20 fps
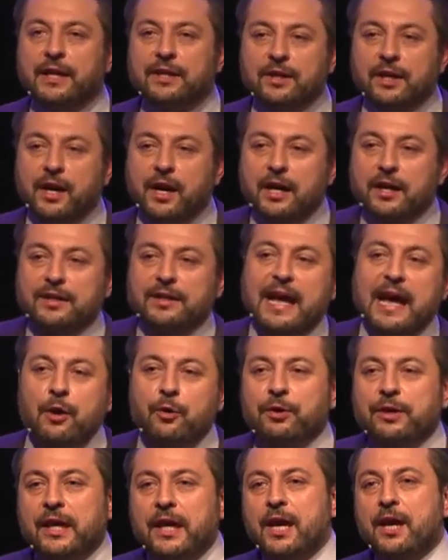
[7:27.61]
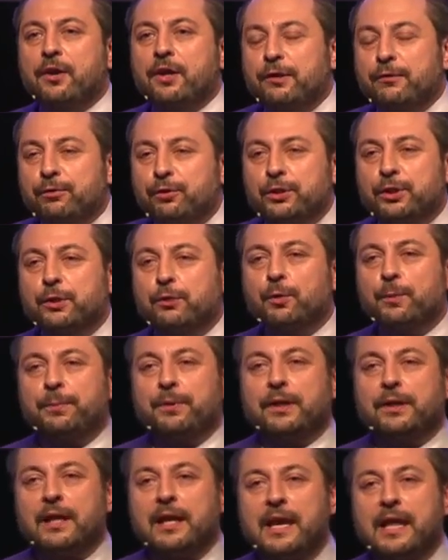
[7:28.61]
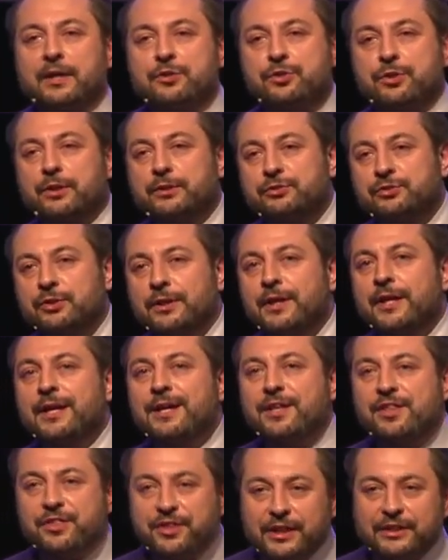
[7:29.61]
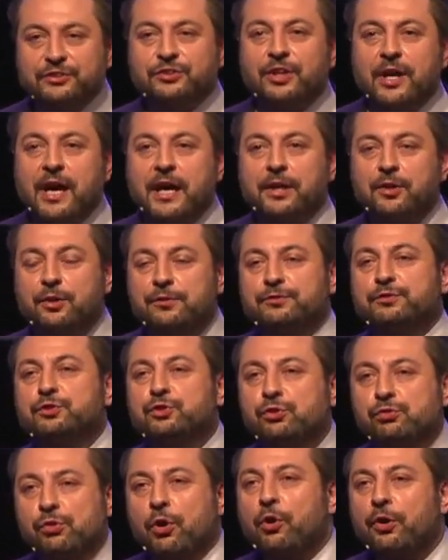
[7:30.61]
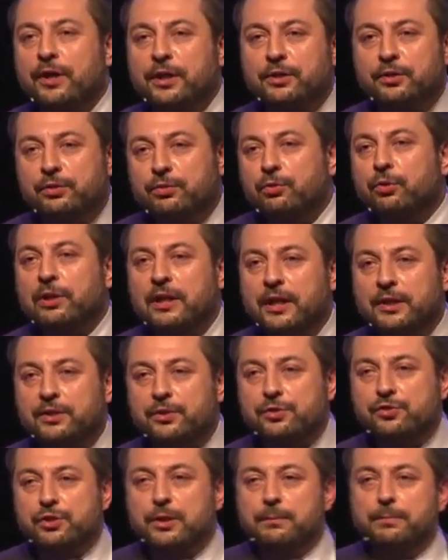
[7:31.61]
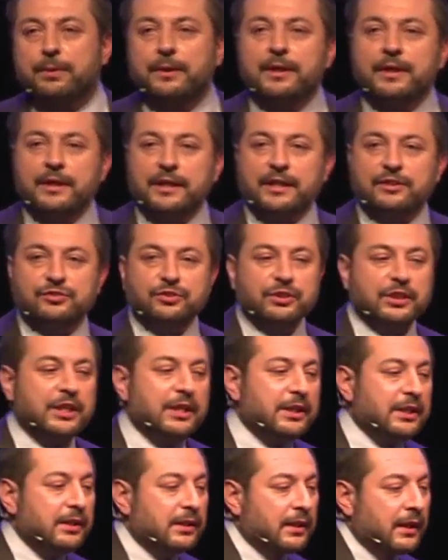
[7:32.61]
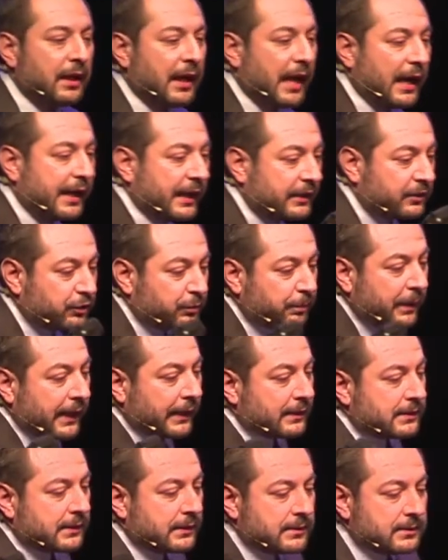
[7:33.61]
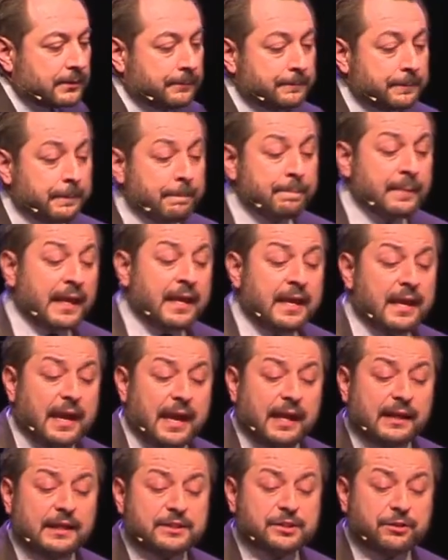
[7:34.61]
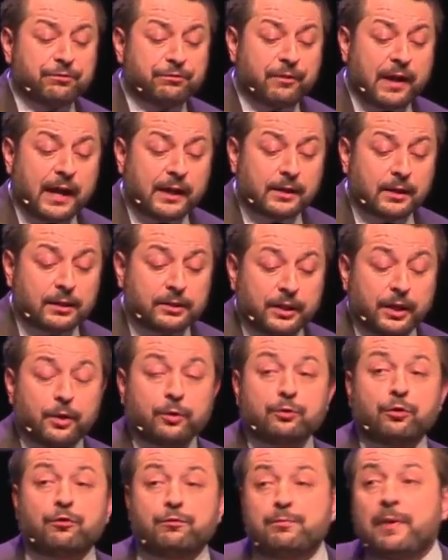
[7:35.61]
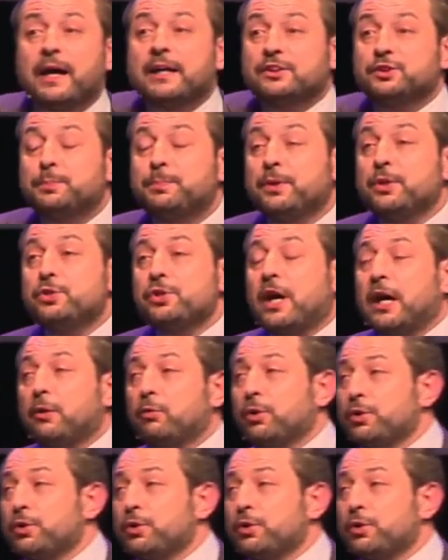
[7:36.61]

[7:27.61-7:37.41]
that are now gearing for the European elections, this kind of strong and good leadership is needed and expected. And as a final note of my speech,